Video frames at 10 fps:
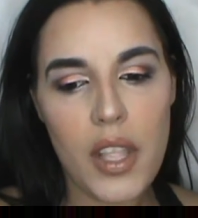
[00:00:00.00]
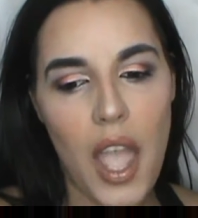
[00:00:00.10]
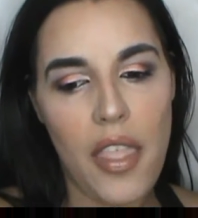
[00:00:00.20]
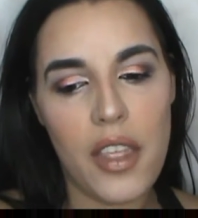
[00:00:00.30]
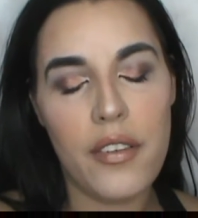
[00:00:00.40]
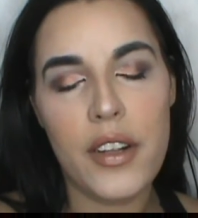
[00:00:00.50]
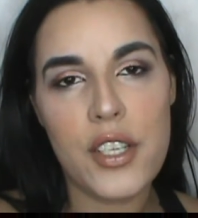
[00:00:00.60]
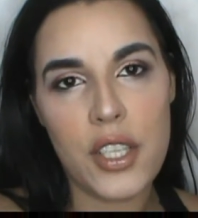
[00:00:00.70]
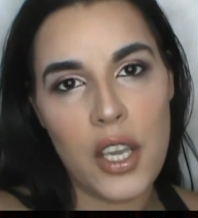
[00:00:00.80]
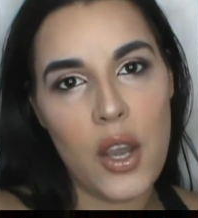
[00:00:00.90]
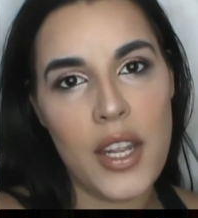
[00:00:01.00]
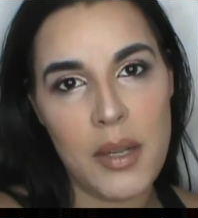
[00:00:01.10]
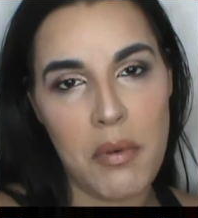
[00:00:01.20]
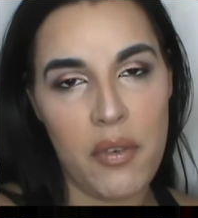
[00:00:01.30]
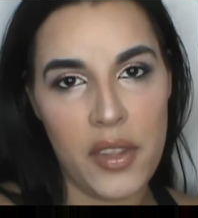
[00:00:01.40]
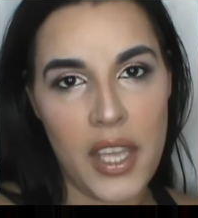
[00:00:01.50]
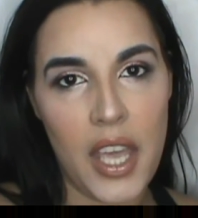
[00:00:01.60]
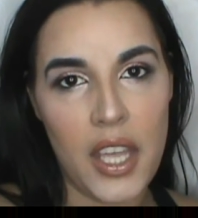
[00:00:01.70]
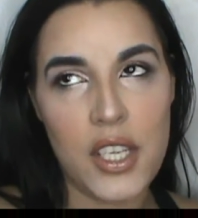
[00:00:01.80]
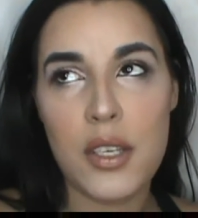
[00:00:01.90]
and then eventually end up over the
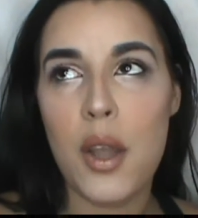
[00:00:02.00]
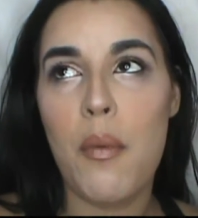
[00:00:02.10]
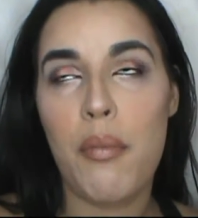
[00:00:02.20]
edge.